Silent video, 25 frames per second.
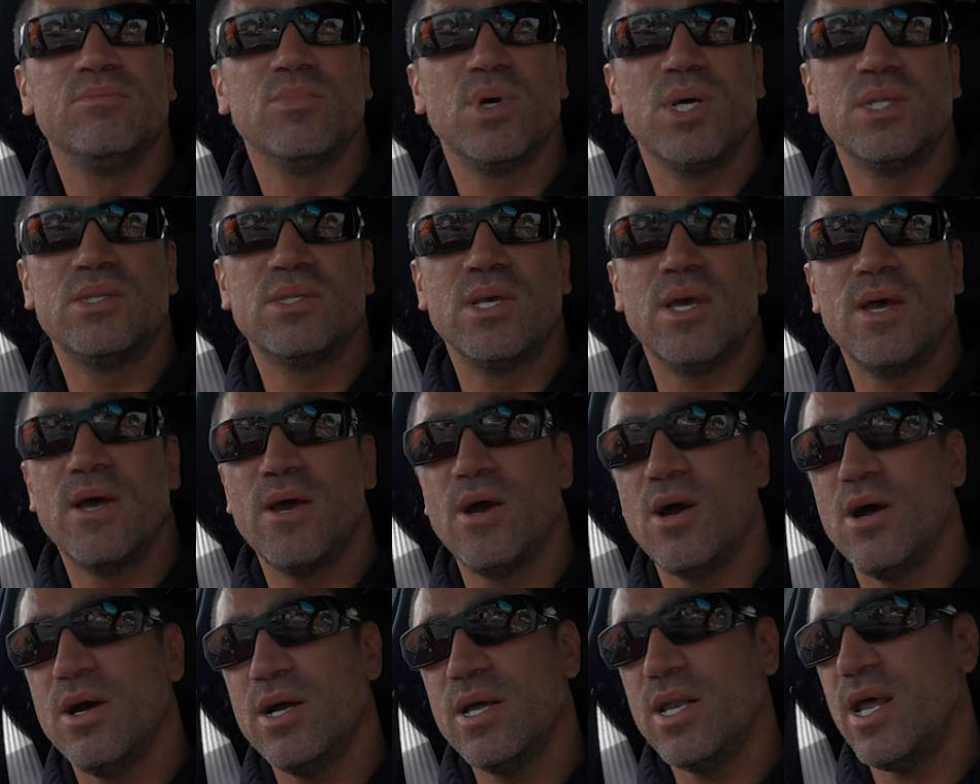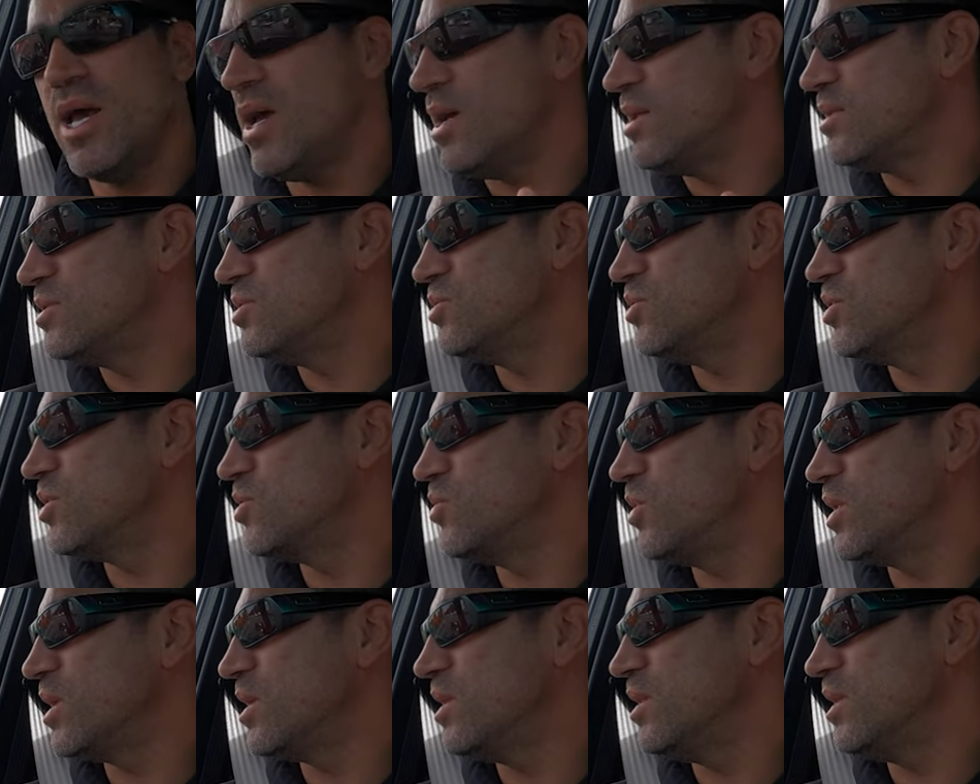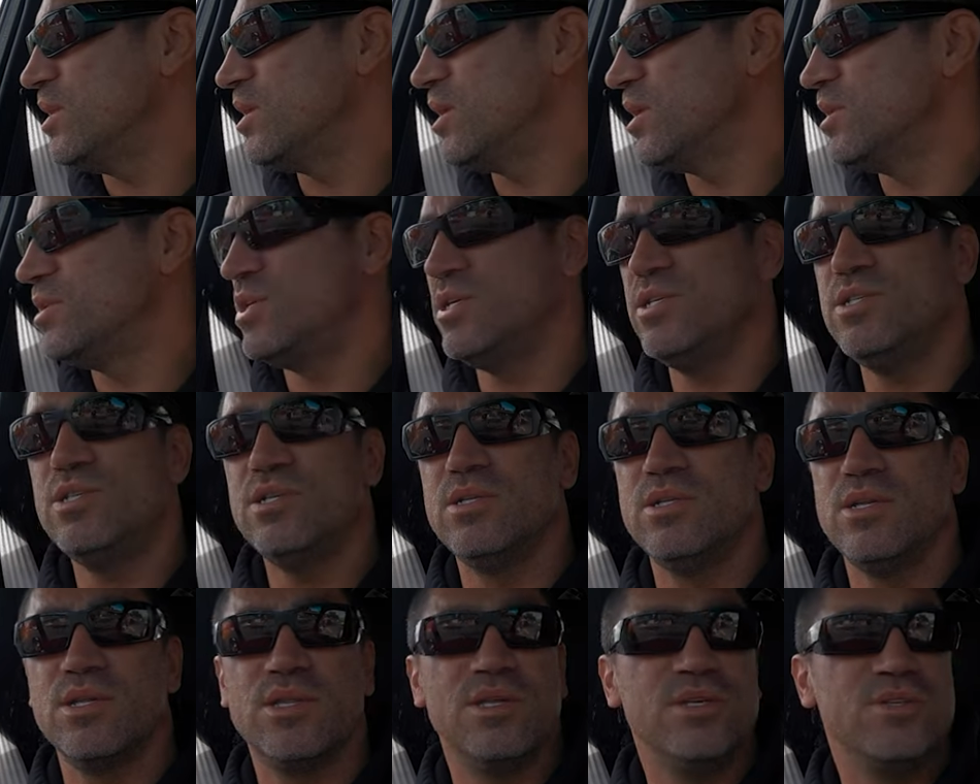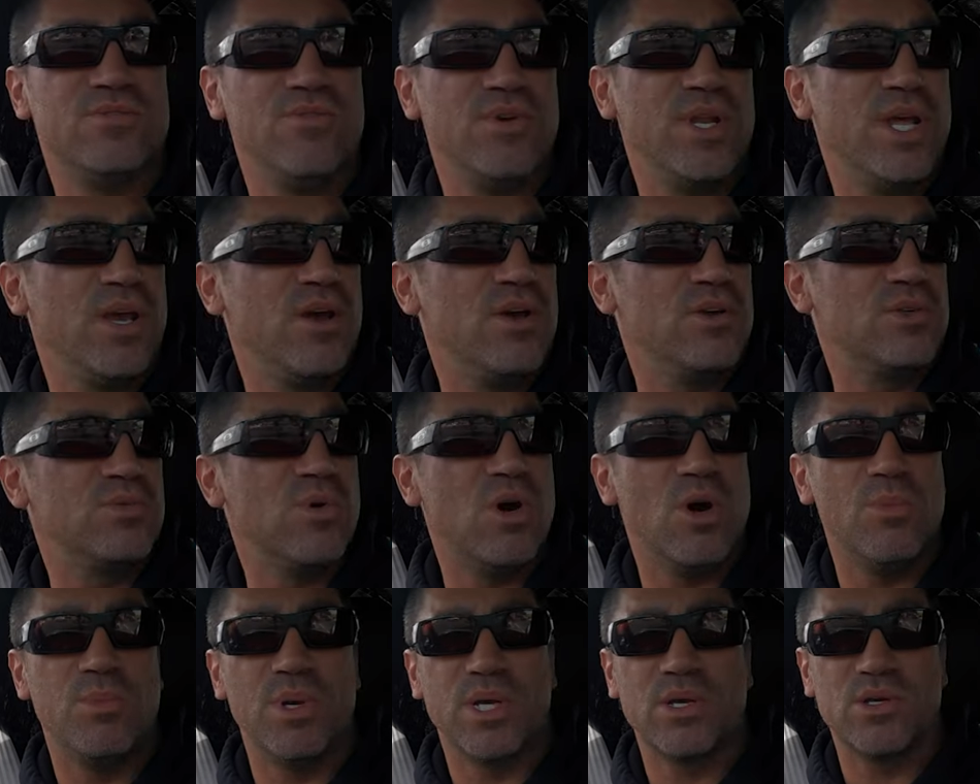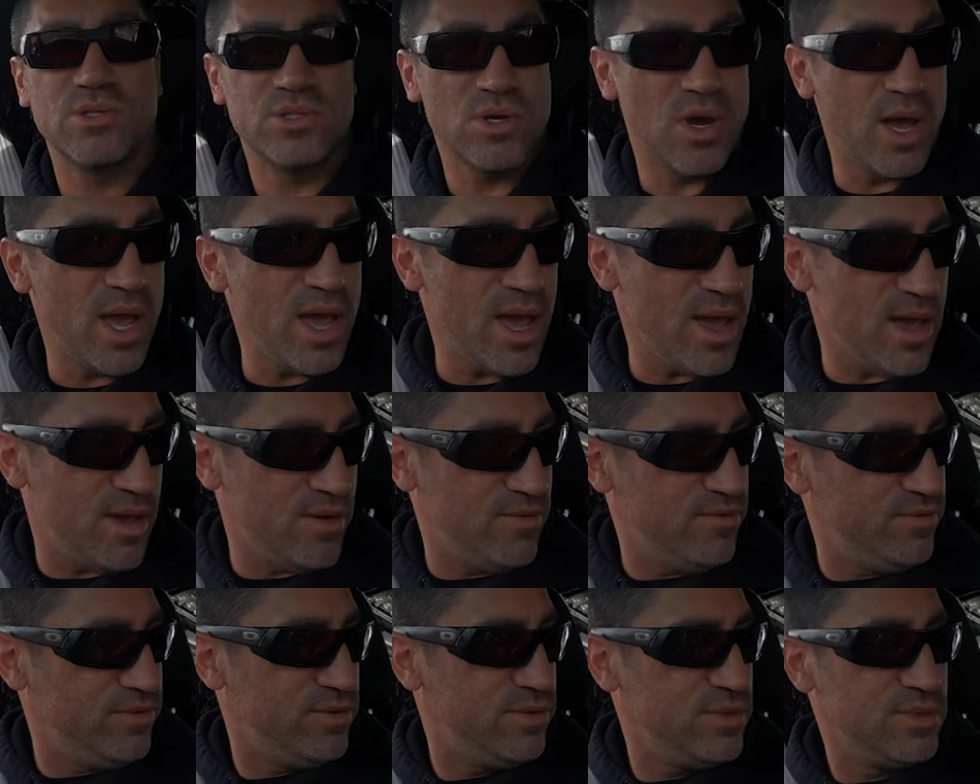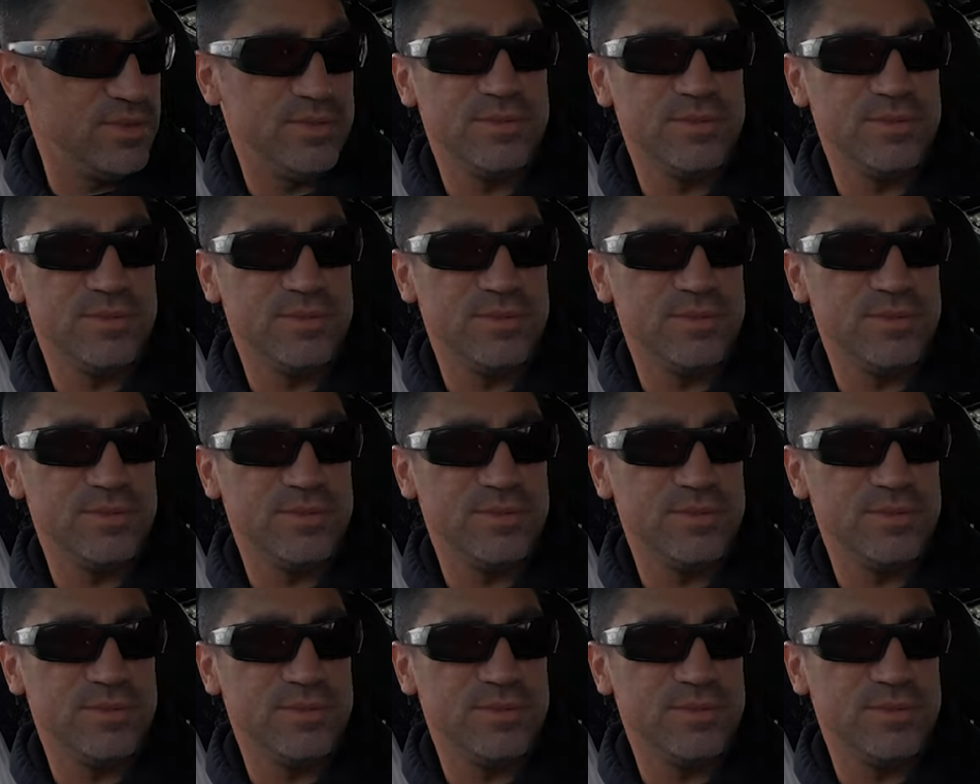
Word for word: But I'm gonna do a quick little addition to this video as well, because I have